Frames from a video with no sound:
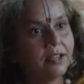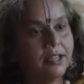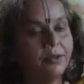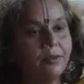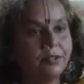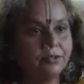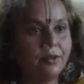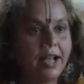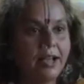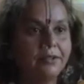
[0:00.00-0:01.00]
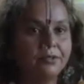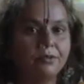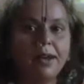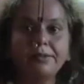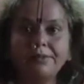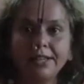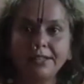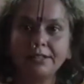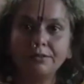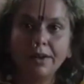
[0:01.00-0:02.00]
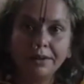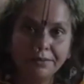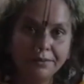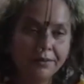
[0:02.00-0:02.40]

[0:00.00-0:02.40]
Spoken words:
he wants to have his wife like his wife.